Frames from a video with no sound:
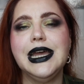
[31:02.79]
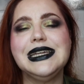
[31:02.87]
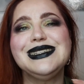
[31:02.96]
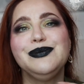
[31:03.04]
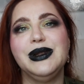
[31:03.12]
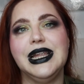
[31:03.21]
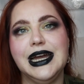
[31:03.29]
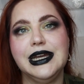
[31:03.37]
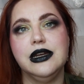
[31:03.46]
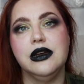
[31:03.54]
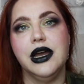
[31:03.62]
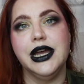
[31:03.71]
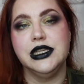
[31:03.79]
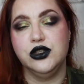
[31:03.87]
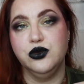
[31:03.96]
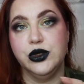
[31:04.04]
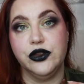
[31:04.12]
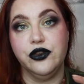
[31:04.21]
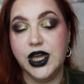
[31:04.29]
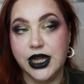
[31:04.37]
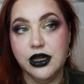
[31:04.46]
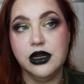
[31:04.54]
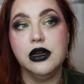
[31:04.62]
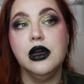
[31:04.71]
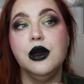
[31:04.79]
as black as you would think,